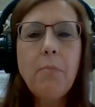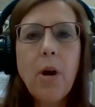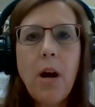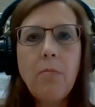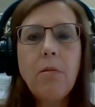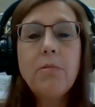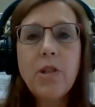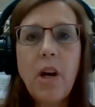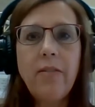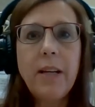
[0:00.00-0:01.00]
problem
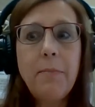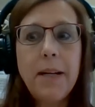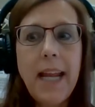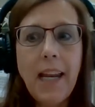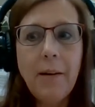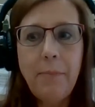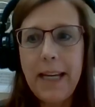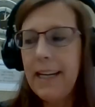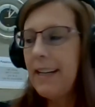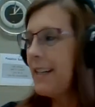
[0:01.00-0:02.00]
solving
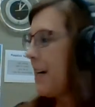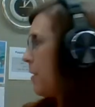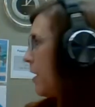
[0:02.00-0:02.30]
Penelope. Come